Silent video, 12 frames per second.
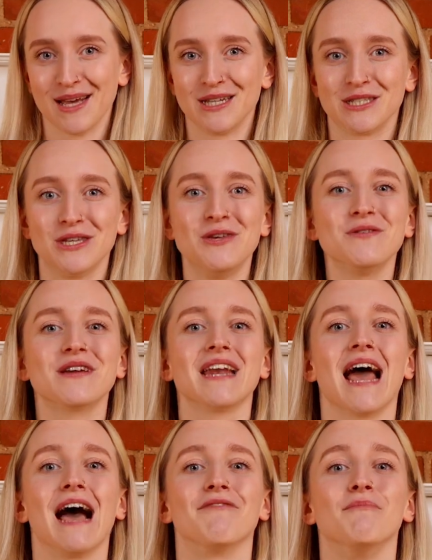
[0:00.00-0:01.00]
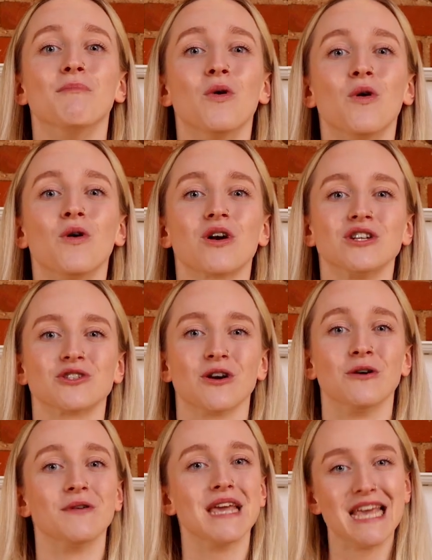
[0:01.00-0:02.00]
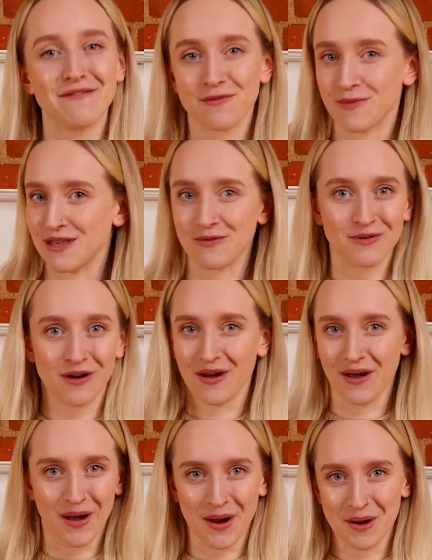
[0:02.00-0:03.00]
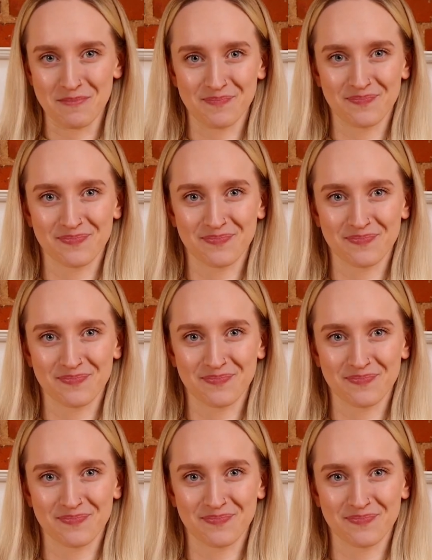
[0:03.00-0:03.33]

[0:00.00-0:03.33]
so you can have more control even when you're not at home.